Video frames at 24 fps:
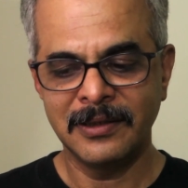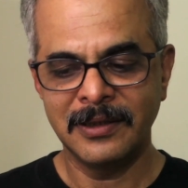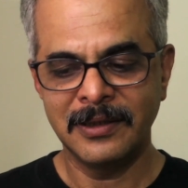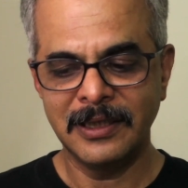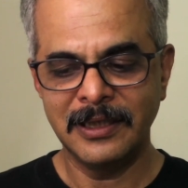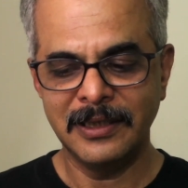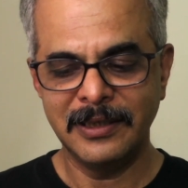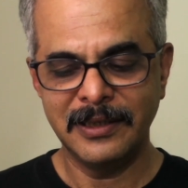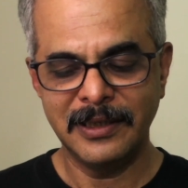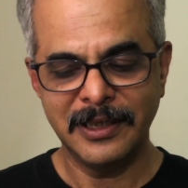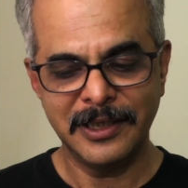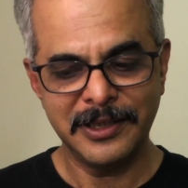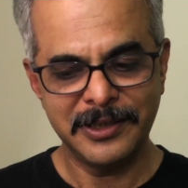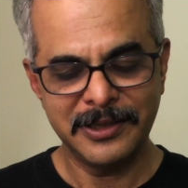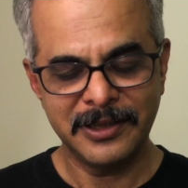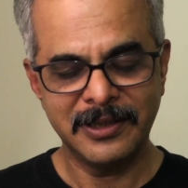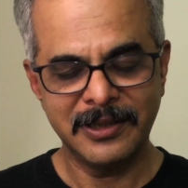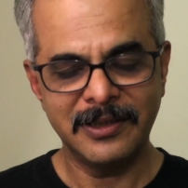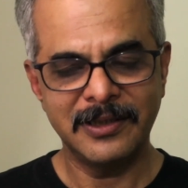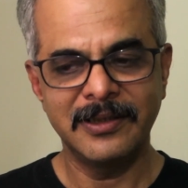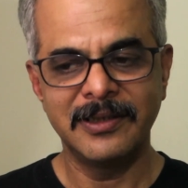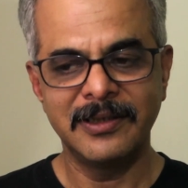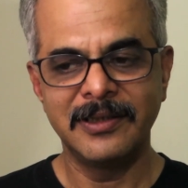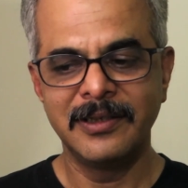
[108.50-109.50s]
in
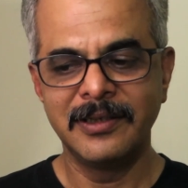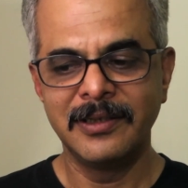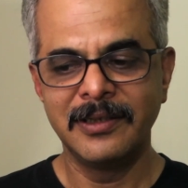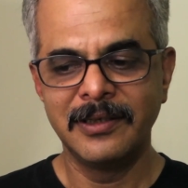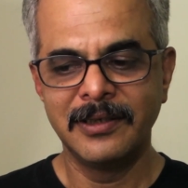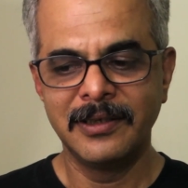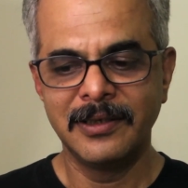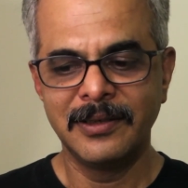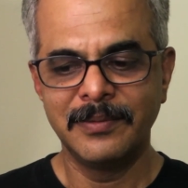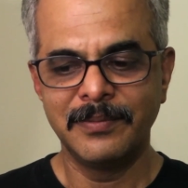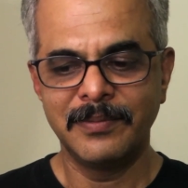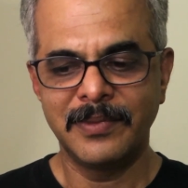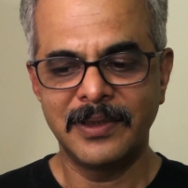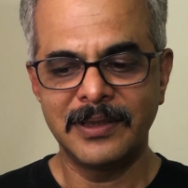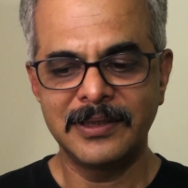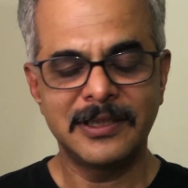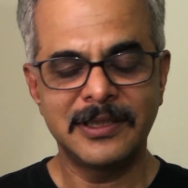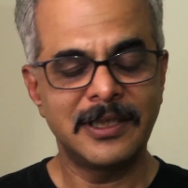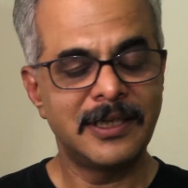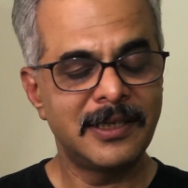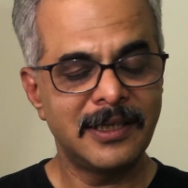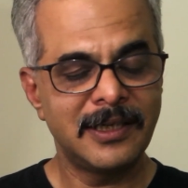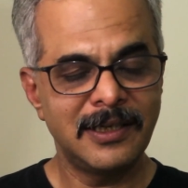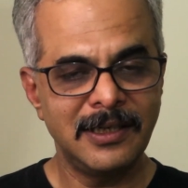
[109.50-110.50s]
nature, but
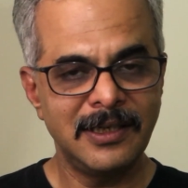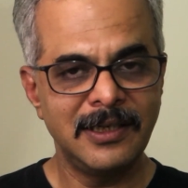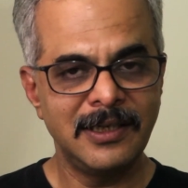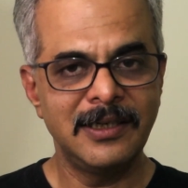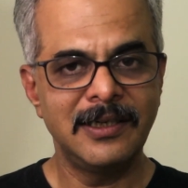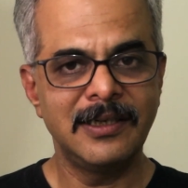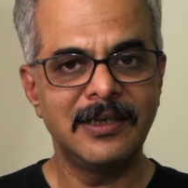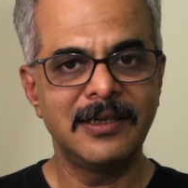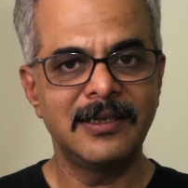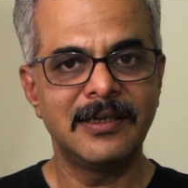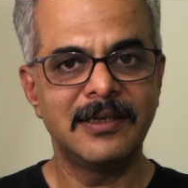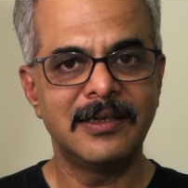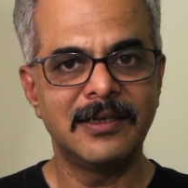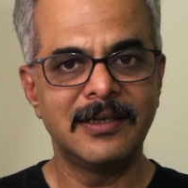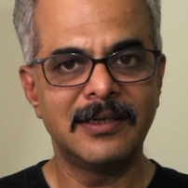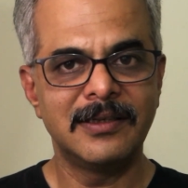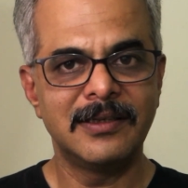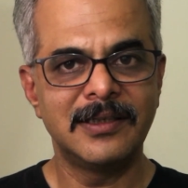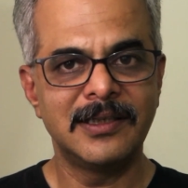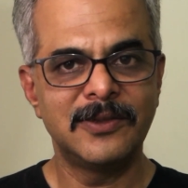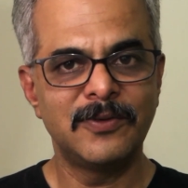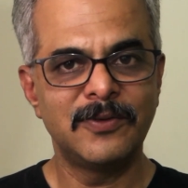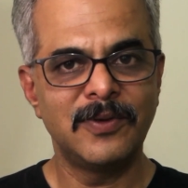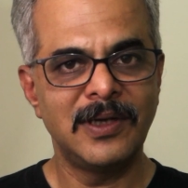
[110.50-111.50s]
certainly
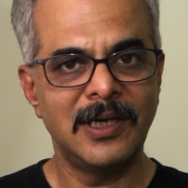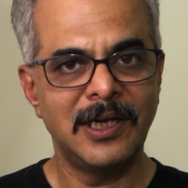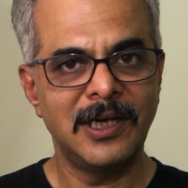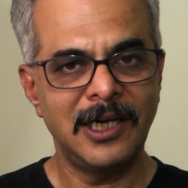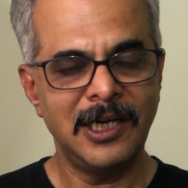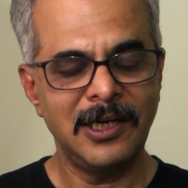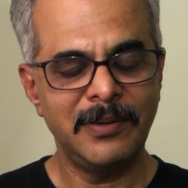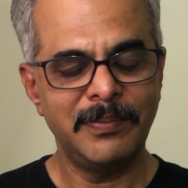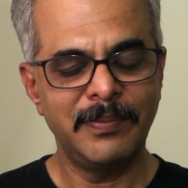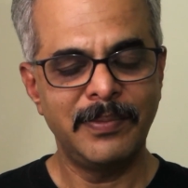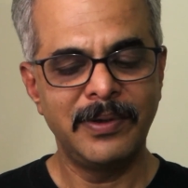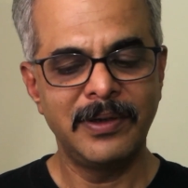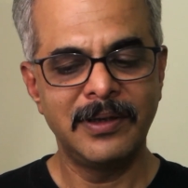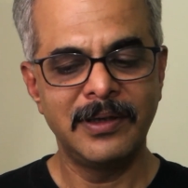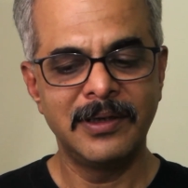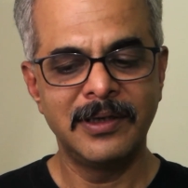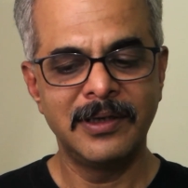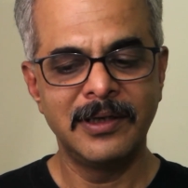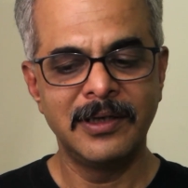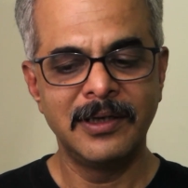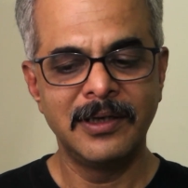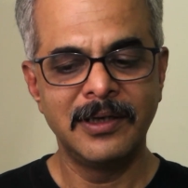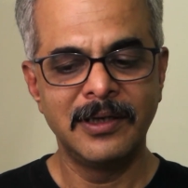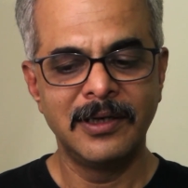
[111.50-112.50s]
this will help
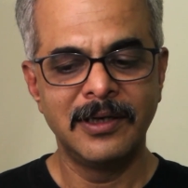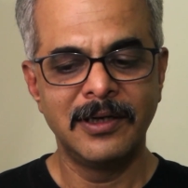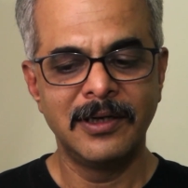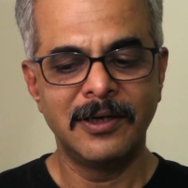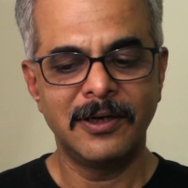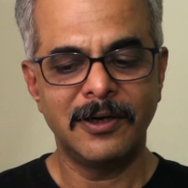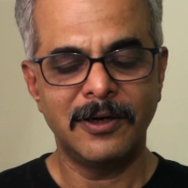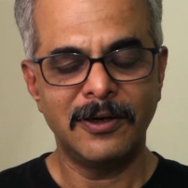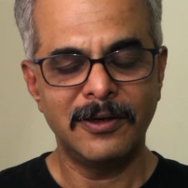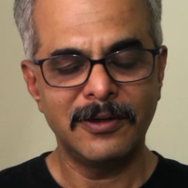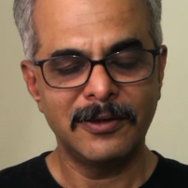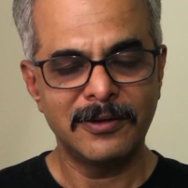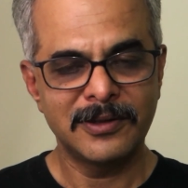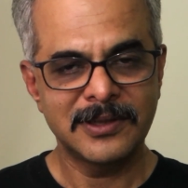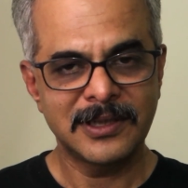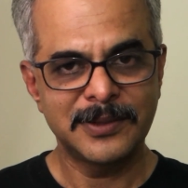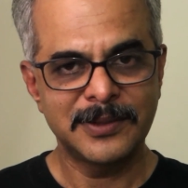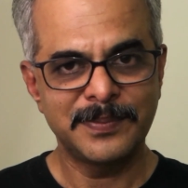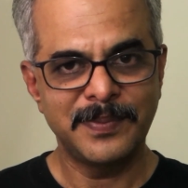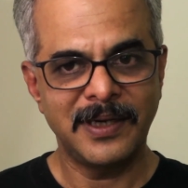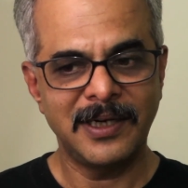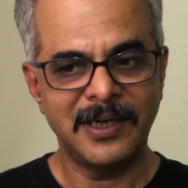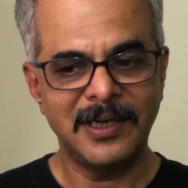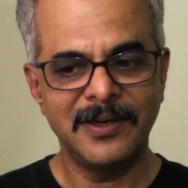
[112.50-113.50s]
all those
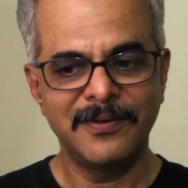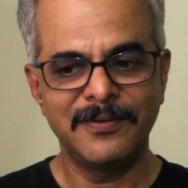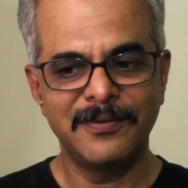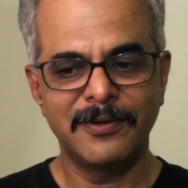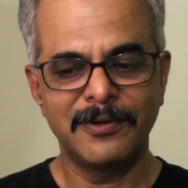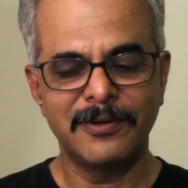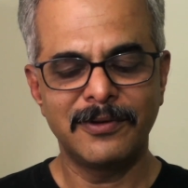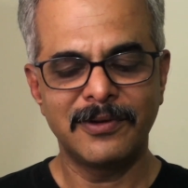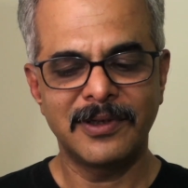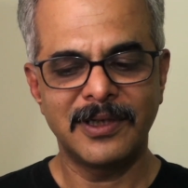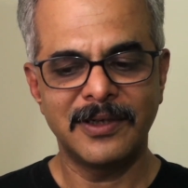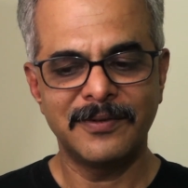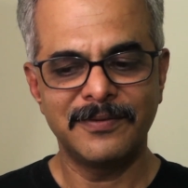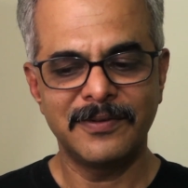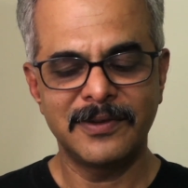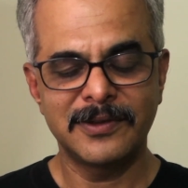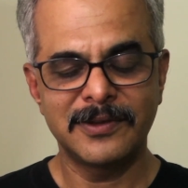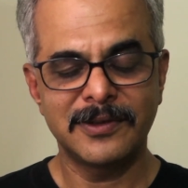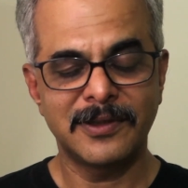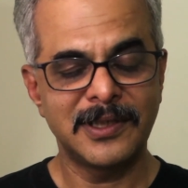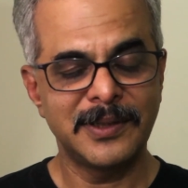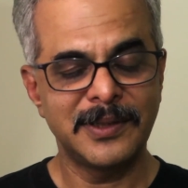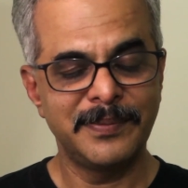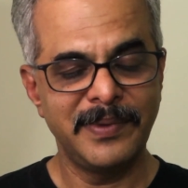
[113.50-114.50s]
aspiring
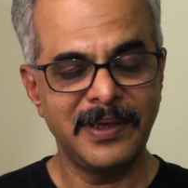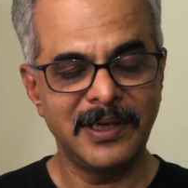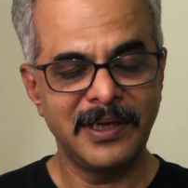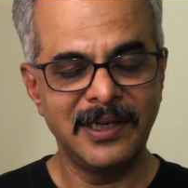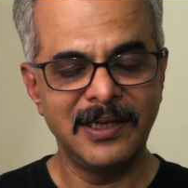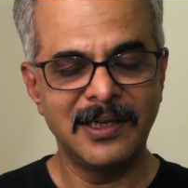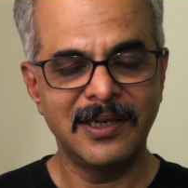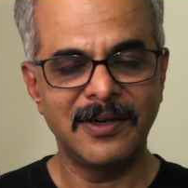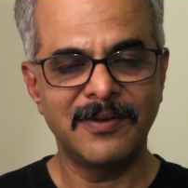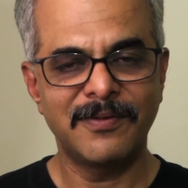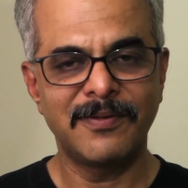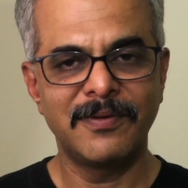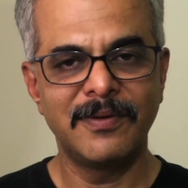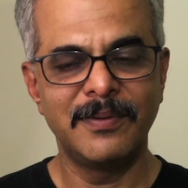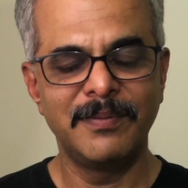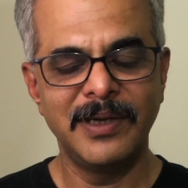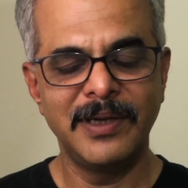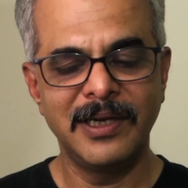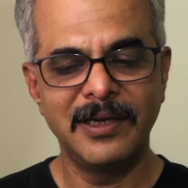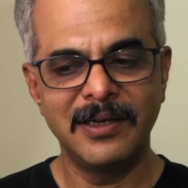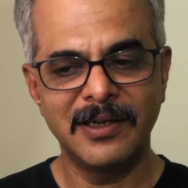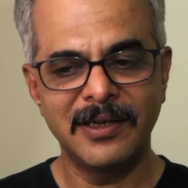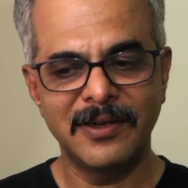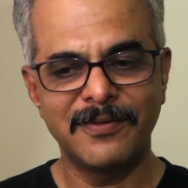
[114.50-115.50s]
photographers or the
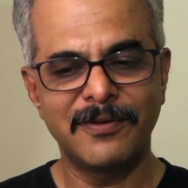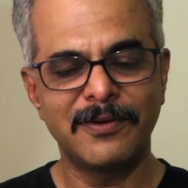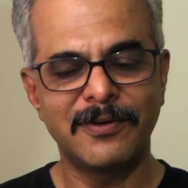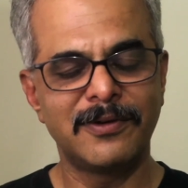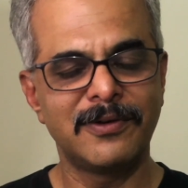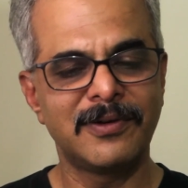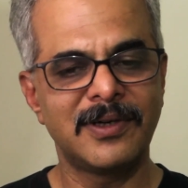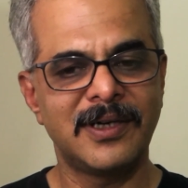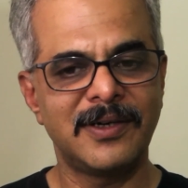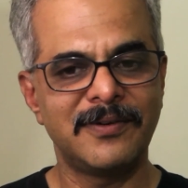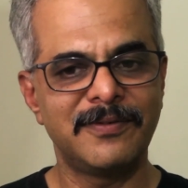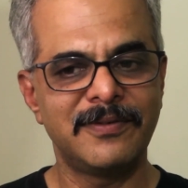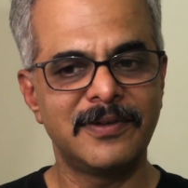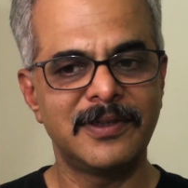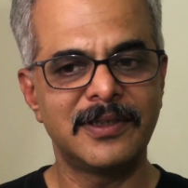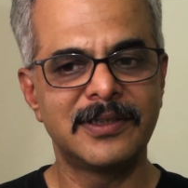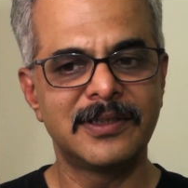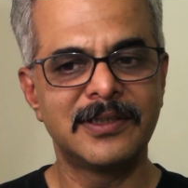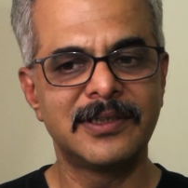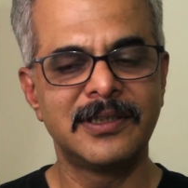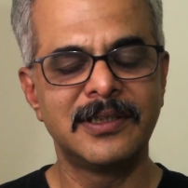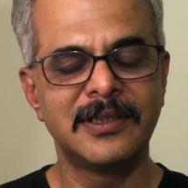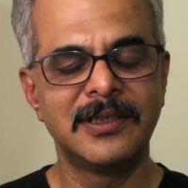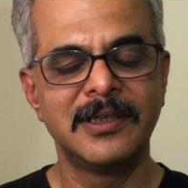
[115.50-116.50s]
beginner
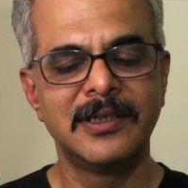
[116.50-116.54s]
photographers,